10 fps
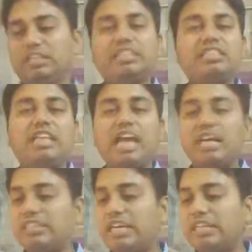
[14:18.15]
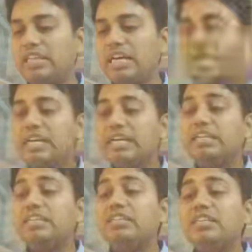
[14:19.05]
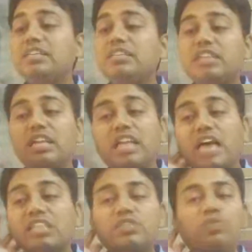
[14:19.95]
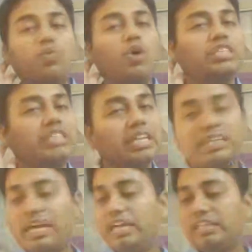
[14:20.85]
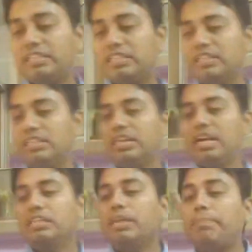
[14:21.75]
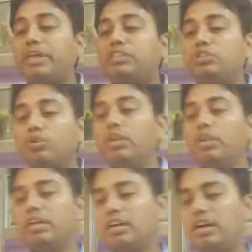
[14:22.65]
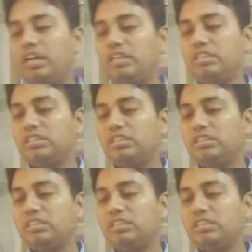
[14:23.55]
This is the last stanza. He hears the last voice at night, the patrolling cars,